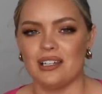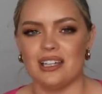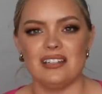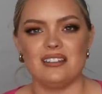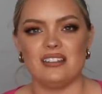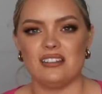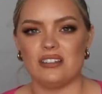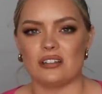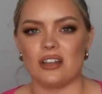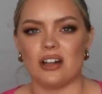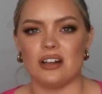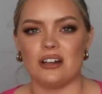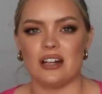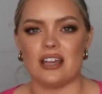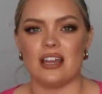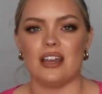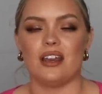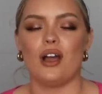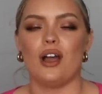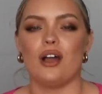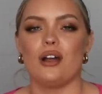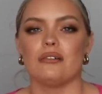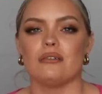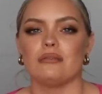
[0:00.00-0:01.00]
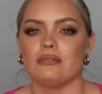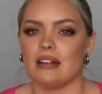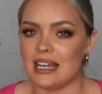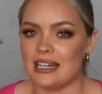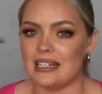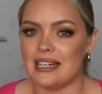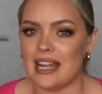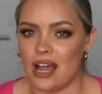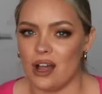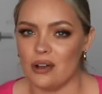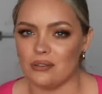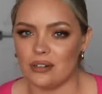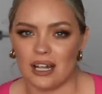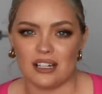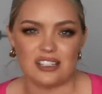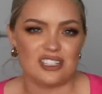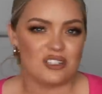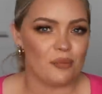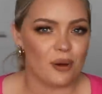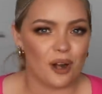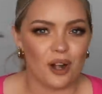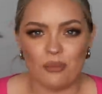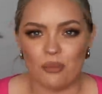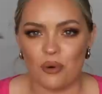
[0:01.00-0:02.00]
Get started right now, not
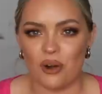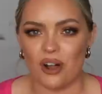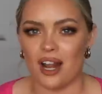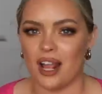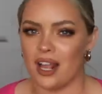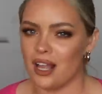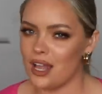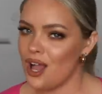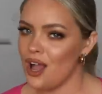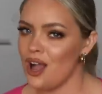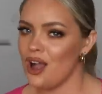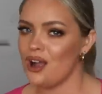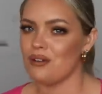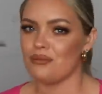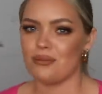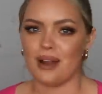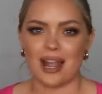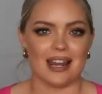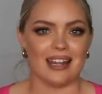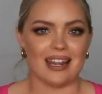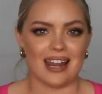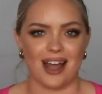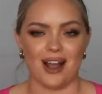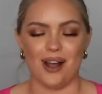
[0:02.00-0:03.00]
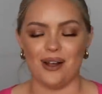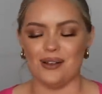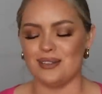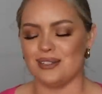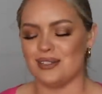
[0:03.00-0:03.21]
tomorrow morning, right now.